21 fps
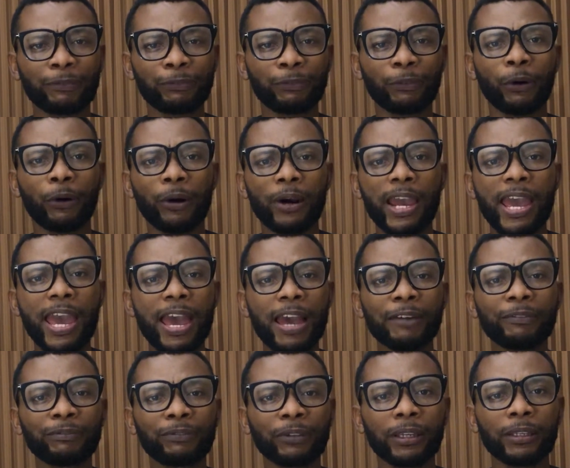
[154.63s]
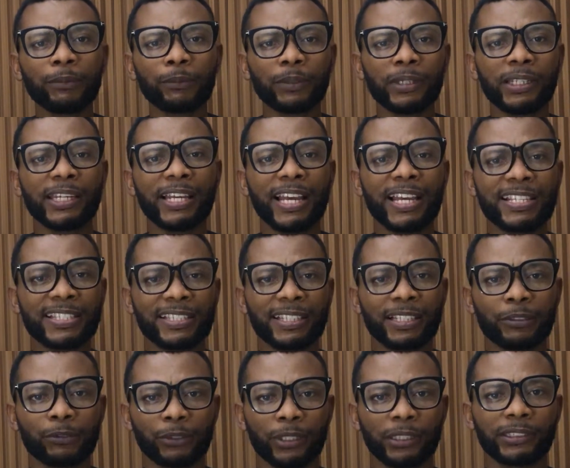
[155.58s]
for every real
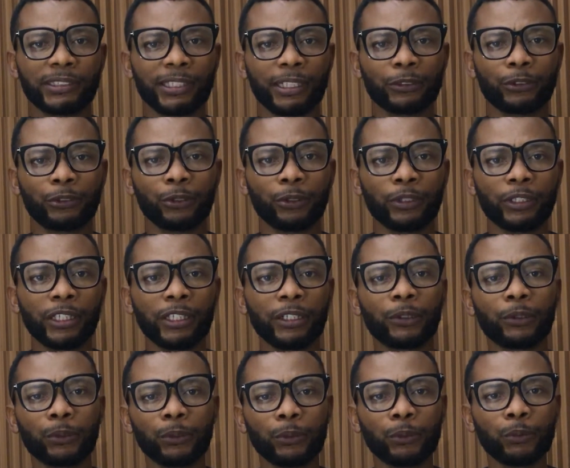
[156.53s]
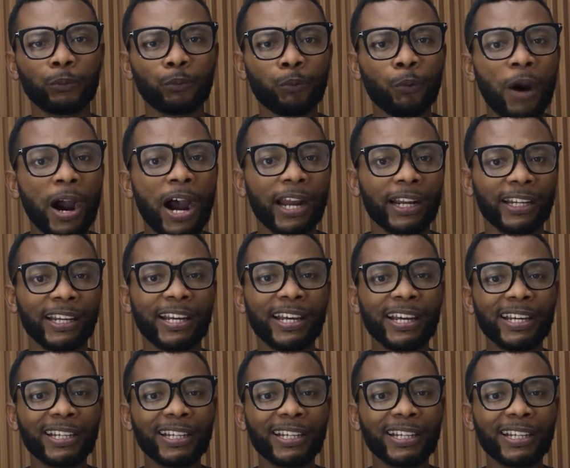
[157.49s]
estate transaction include 1.